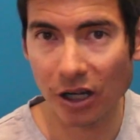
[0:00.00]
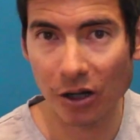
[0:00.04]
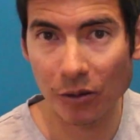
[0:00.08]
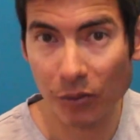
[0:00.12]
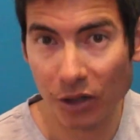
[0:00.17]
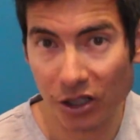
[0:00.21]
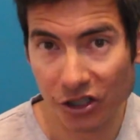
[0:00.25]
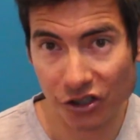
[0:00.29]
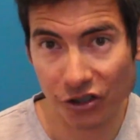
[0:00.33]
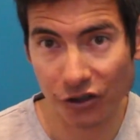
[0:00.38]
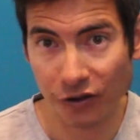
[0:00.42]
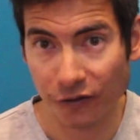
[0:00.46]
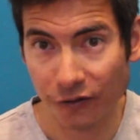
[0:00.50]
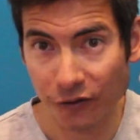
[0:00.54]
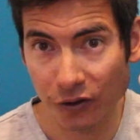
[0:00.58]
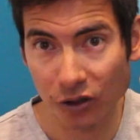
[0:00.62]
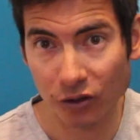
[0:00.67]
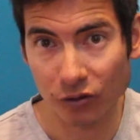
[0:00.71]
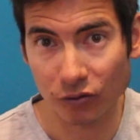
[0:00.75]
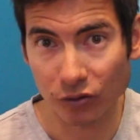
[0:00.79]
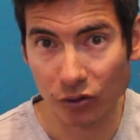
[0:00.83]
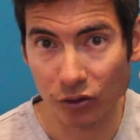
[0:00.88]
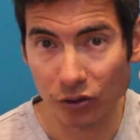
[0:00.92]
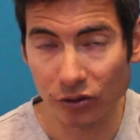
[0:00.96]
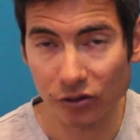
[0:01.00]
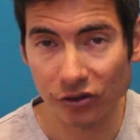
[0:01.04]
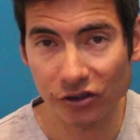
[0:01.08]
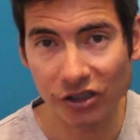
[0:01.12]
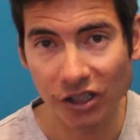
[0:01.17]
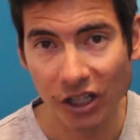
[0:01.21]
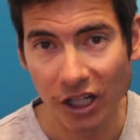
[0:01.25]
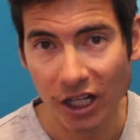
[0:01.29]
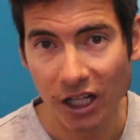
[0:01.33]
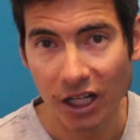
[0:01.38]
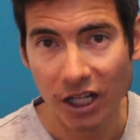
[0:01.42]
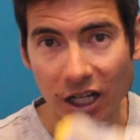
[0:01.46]
how much your foot
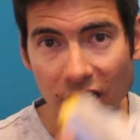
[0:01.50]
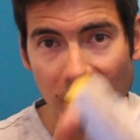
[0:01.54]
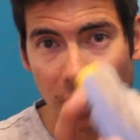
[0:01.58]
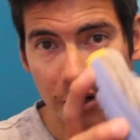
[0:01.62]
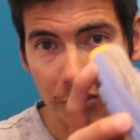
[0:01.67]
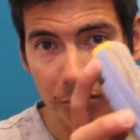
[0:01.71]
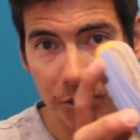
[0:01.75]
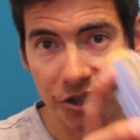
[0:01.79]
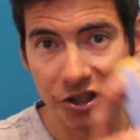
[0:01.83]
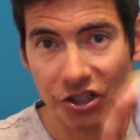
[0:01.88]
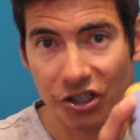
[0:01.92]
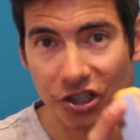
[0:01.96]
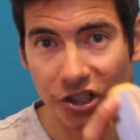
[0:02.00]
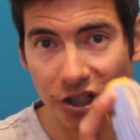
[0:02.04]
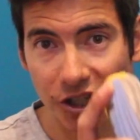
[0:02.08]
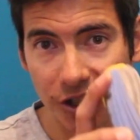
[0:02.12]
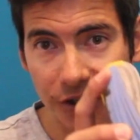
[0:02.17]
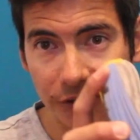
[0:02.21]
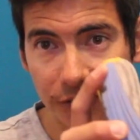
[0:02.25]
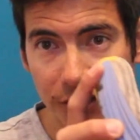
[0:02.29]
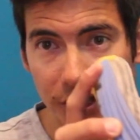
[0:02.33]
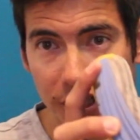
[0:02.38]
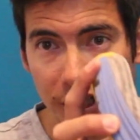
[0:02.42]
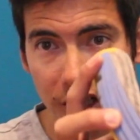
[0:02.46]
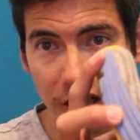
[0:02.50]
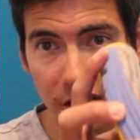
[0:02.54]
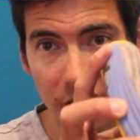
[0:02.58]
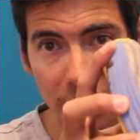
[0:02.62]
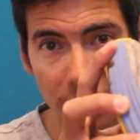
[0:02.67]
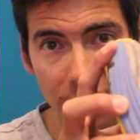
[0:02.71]
rolls how much of a